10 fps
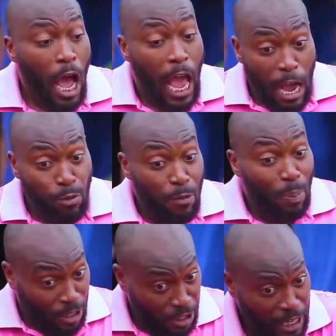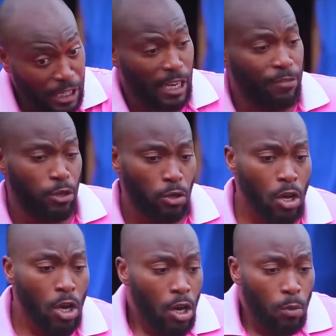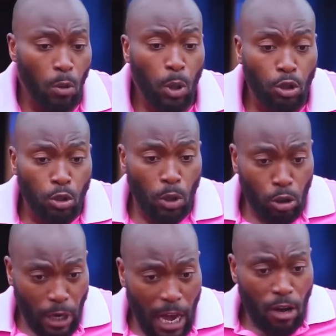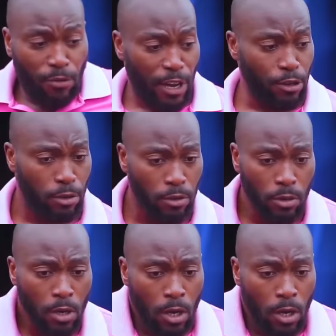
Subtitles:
I will personally serve you. What should I offer you?